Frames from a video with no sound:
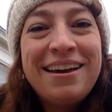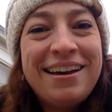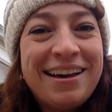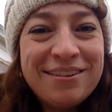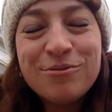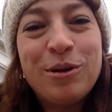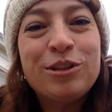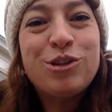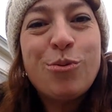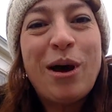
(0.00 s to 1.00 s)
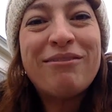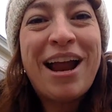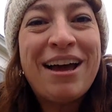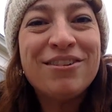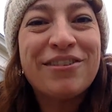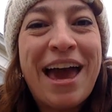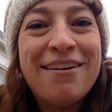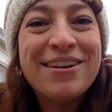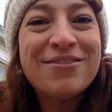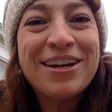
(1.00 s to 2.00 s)
Uh, we'll do one round of
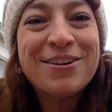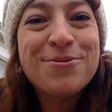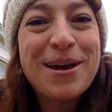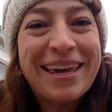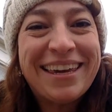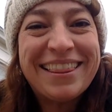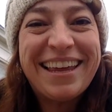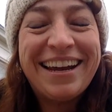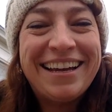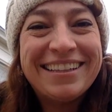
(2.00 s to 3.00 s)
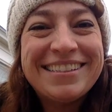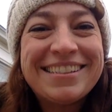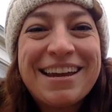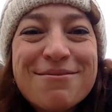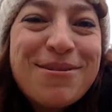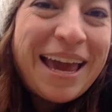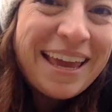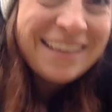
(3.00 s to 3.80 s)
counting real quick and then I'll say goodbye.